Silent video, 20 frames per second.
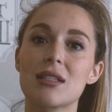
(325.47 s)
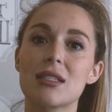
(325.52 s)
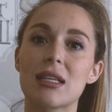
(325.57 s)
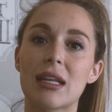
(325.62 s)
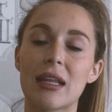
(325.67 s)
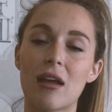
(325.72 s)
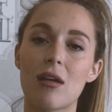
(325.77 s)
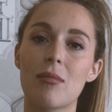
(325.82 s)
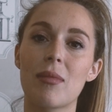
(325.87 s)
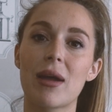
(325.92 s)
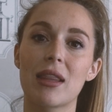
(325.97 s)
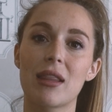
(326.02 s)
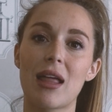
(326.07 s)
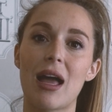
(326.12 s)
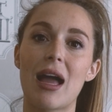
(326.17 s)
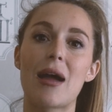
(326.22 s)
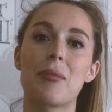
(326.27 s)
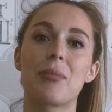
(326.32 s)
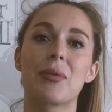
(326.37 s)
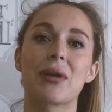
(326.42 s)
sitting on my
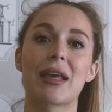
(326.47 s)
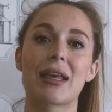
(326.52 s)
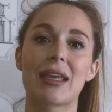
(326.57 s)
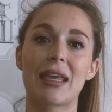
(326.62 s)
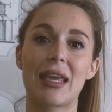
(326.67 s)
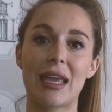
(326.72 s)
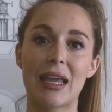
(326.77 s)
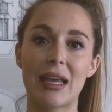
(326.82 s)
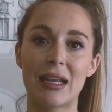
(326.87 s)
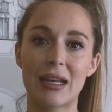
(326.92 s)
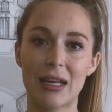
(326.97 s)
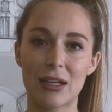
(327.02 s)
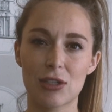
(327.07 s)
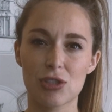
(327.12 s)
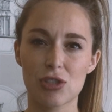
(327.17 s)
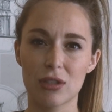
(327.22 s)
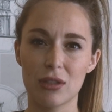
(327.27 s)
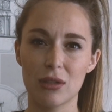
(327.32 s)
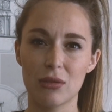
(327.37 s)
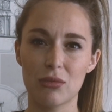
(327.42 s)
lap and I can
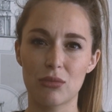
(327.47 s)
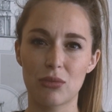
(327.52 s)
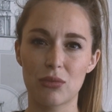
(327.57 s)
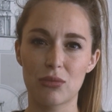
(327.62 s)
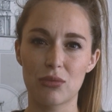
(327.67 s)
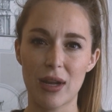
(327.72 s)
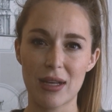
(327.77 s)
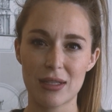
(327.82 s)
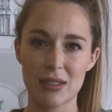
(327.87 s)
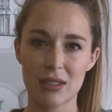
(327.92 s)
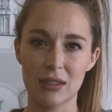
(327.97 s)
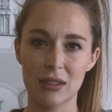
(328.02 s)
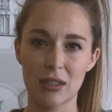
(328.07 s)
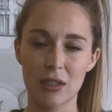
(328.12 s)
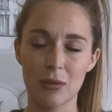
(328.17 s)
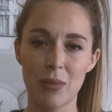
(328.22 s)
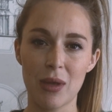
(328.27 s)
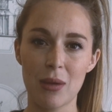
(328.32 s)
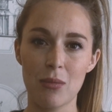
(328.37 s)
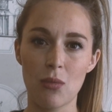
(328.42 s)
actually rest a
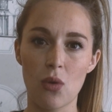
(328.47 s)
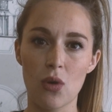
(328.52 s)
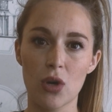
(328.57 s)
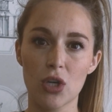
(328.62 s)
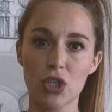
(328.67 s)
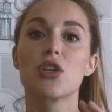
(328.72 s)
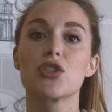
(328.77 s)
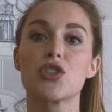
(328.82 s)
little bit more.